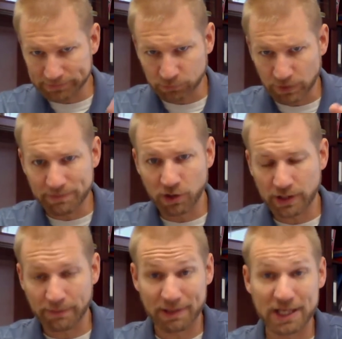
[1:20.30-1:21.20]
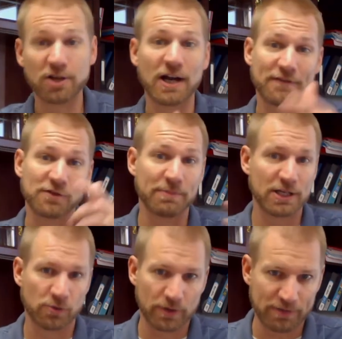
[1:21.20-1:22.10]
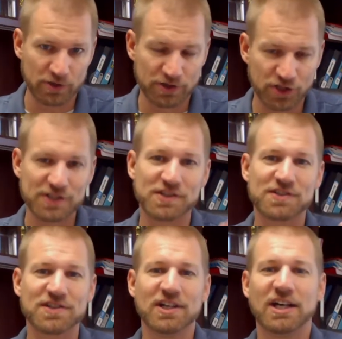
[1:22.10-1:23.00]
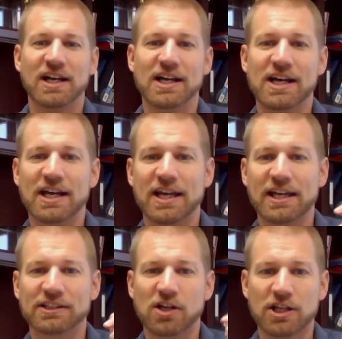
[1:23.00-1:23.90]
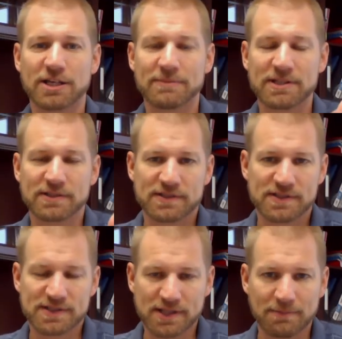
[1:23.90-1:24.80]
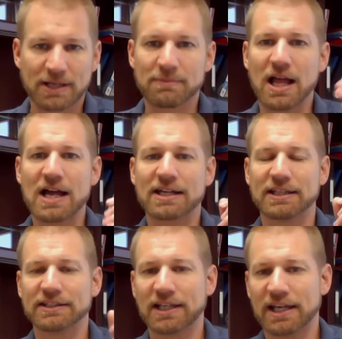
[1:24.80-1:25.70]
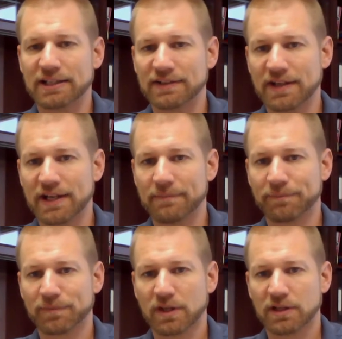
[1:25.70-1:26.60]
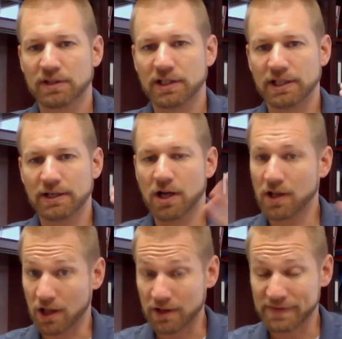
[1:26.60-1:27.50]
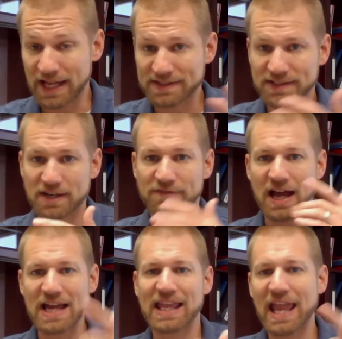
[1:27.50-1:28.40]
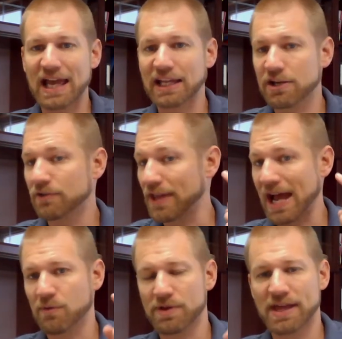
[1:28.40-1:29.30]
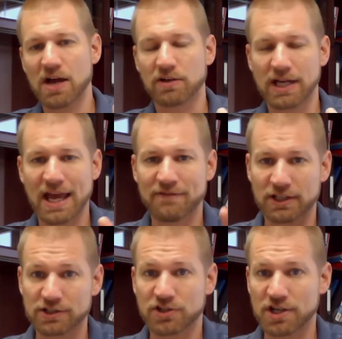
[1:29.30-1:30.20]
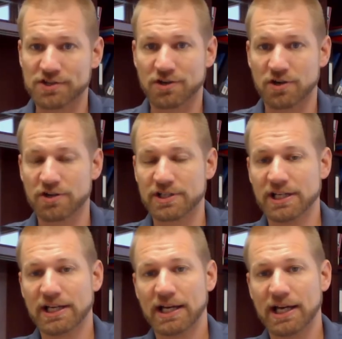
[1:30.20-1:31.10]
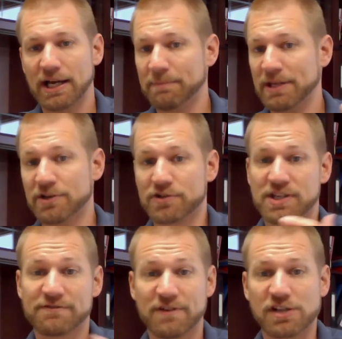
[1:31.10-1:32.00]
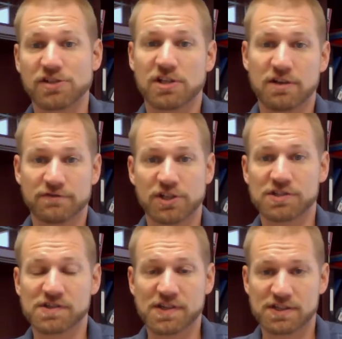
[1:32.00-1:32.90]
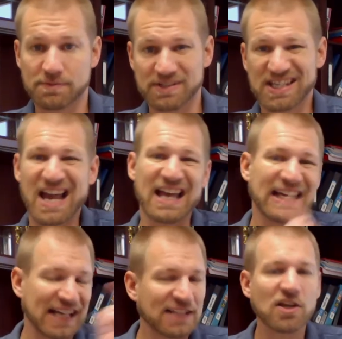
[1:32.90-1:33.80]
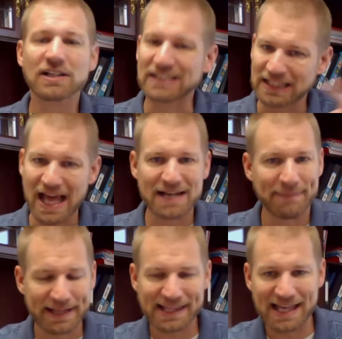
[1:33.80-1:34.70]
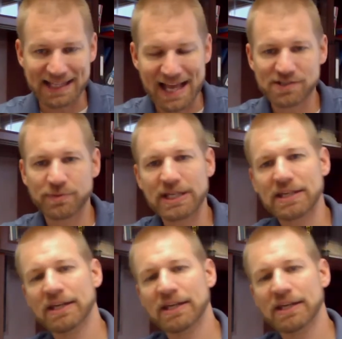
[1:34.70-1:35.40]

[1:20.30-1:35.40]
rebuking Peter after Peter rebukes Jesus and calling him a stumbling block and all that stuff. I can't hear that without having just heard Peter's confession of Jesus as the Messiah. And I talked a lot about that last week.